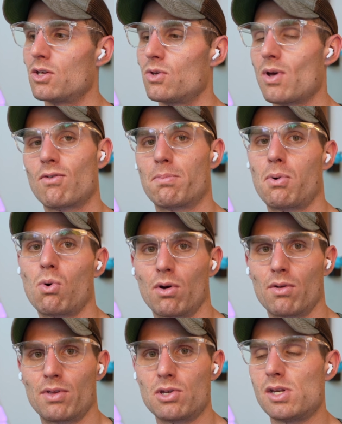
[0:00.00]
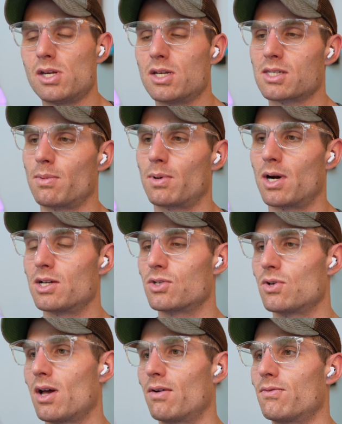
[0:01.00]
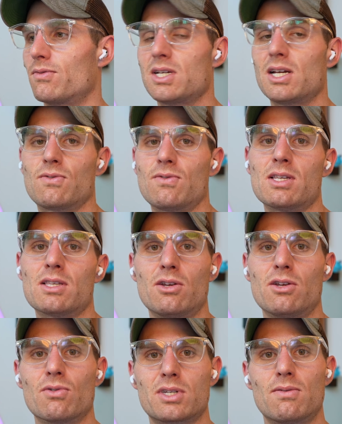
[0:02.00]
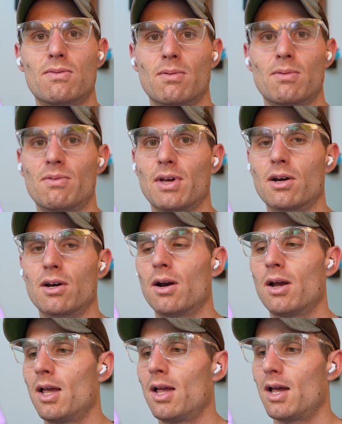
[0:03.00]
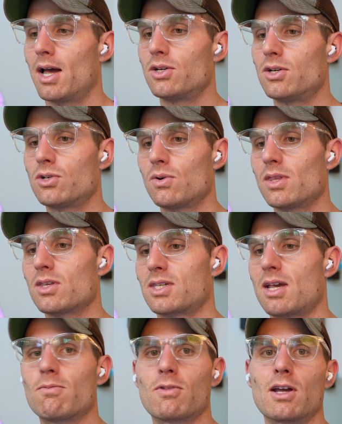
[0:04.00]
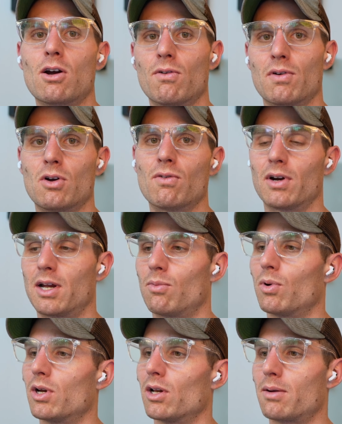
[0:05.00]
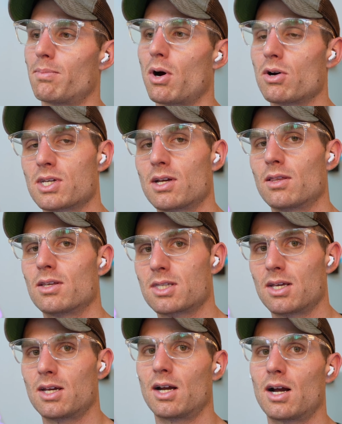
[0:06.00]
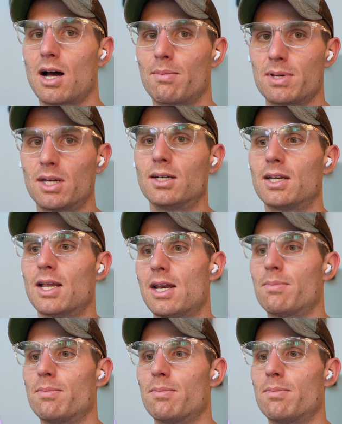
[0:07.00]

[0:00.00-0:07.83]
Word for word: you have a report that you need to summarize, you have CSVs that you receive from a vendor, and you're doing the same thing over and over again where you're like parsing this thing, copying data,